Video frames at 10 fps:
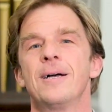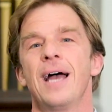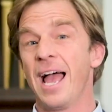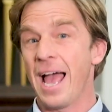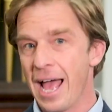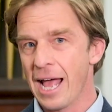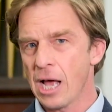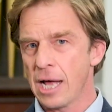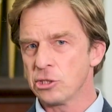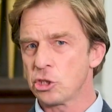
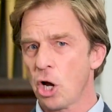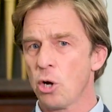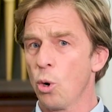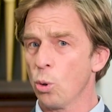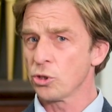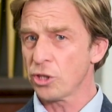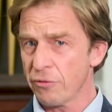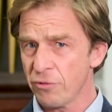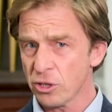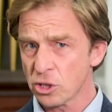And so
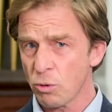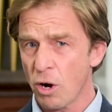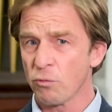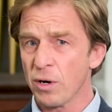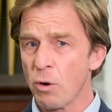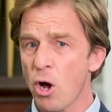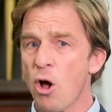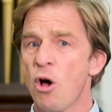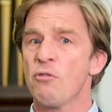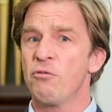also verse 12, we
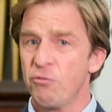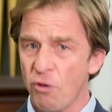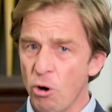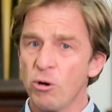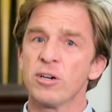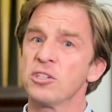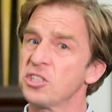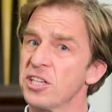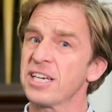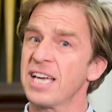were
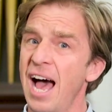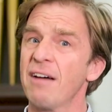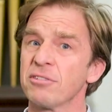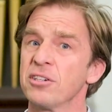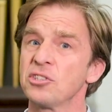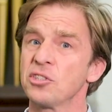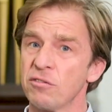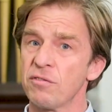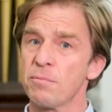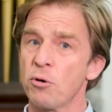foreigners to the covenants
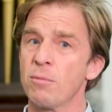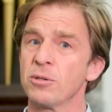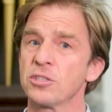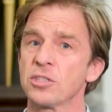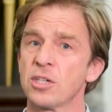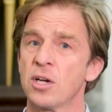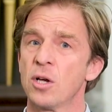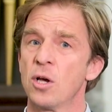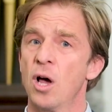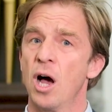of the promise.
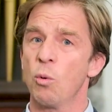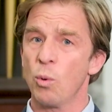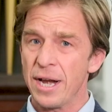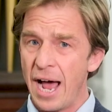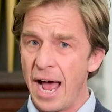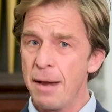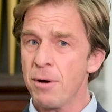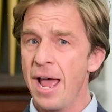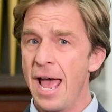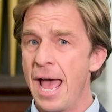When
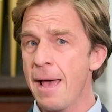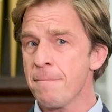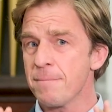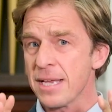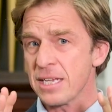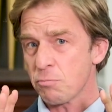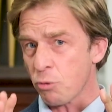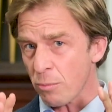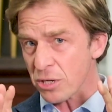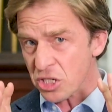Abraham is
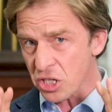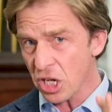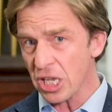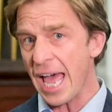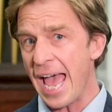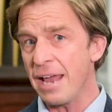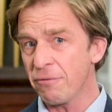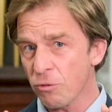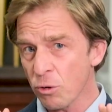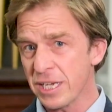promised the
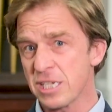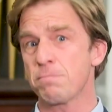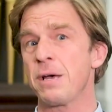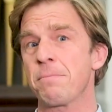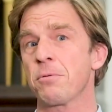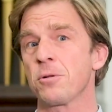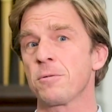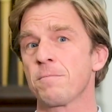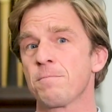land for his people,